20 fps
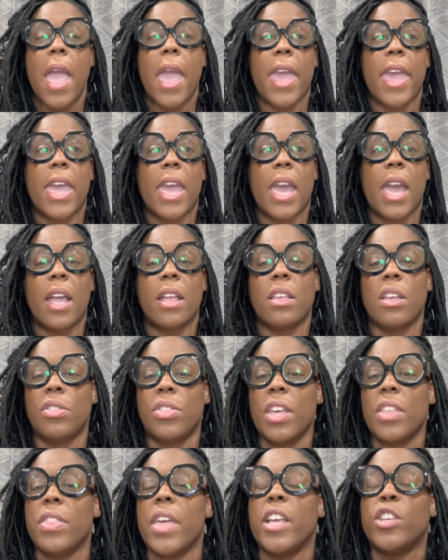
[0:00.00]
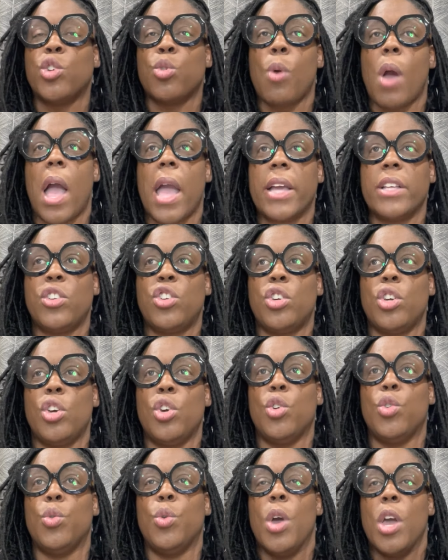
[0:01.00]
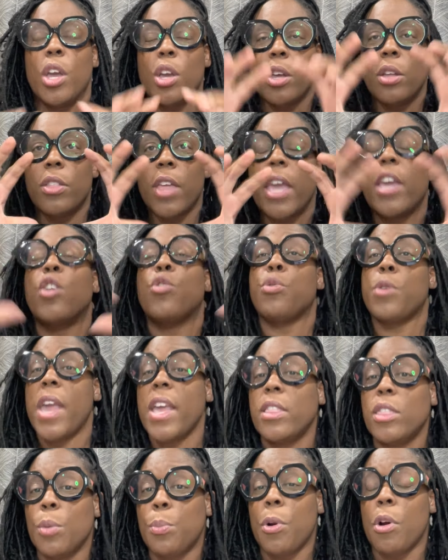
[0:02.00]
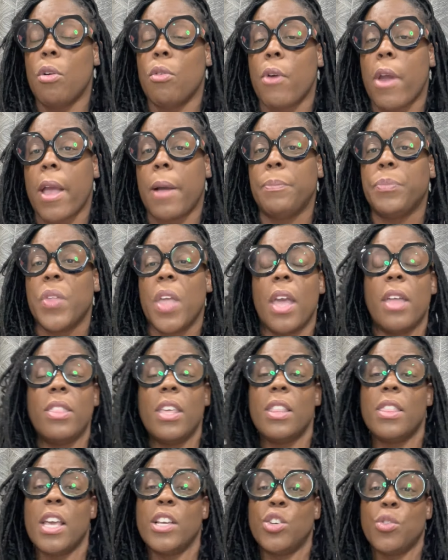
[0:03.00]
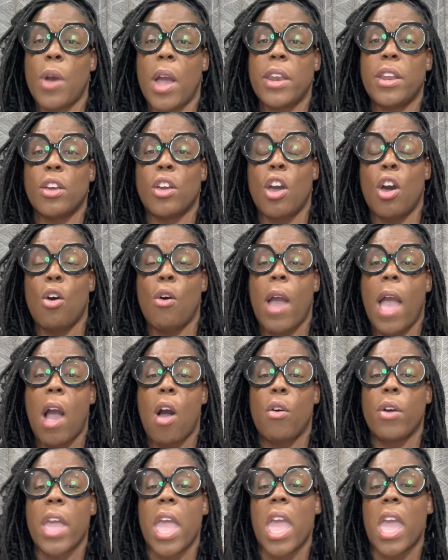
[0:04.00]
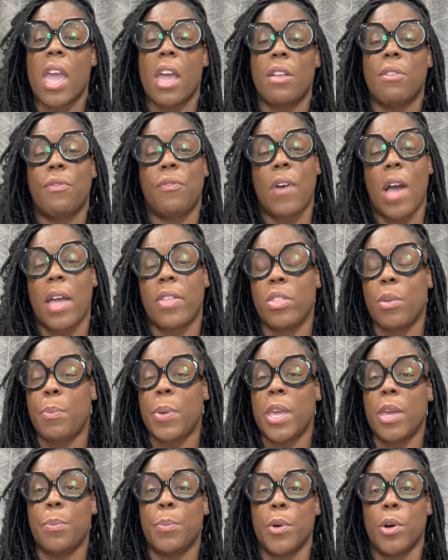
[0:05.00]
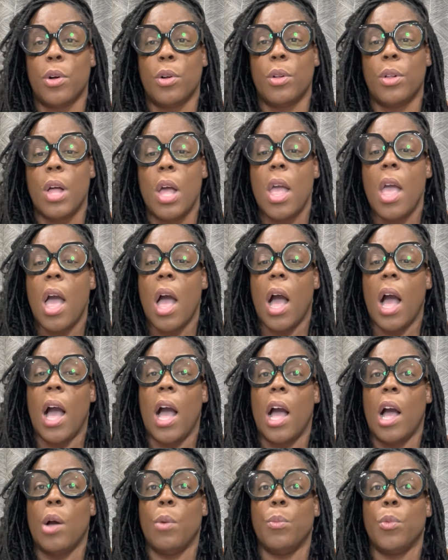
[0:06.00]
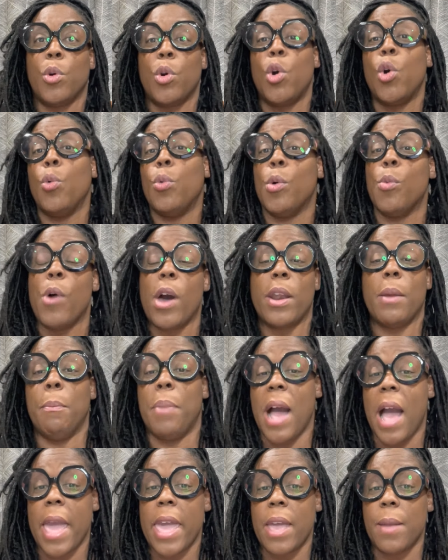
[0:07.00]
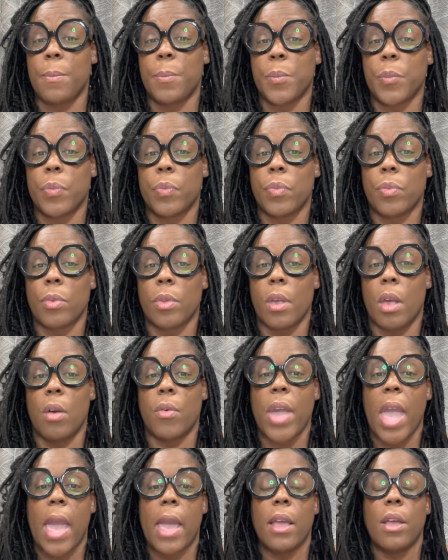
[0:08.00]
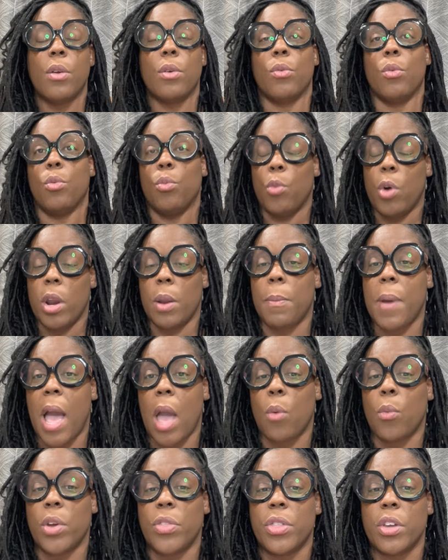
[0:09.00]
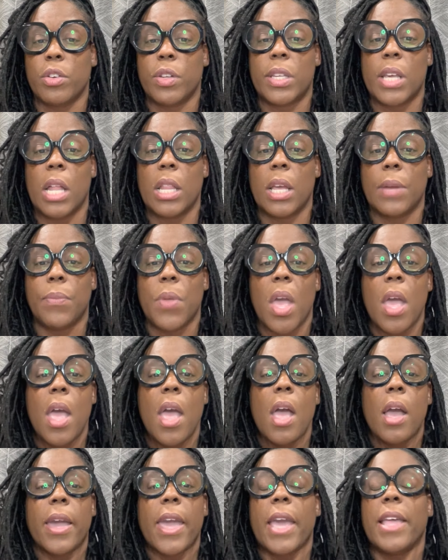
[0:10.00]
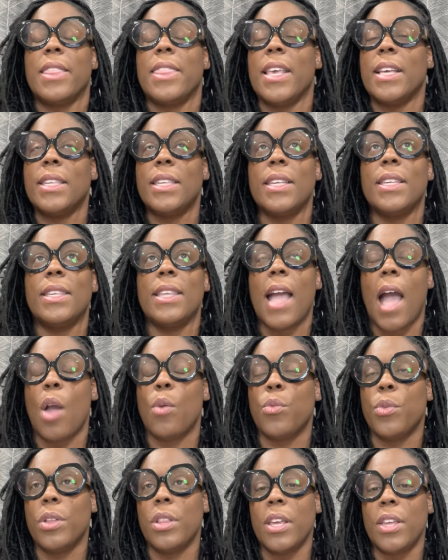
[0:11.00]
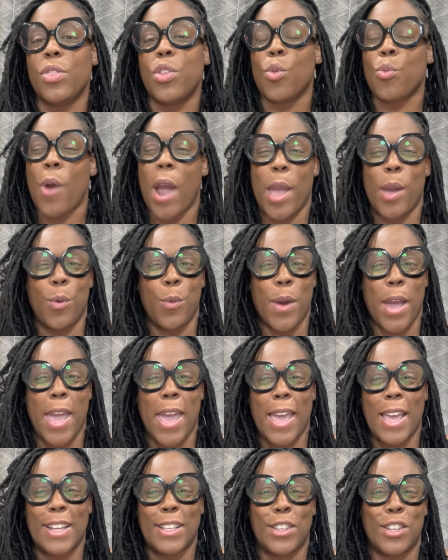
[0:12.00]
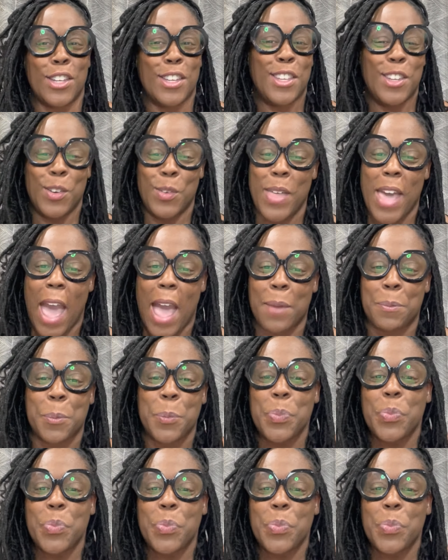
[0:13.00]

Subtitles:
and then they create the program, and then they try to go out and find the people who will want to buy it, okay, want to buy what they're selling. Okay, this is not really the right way to do that,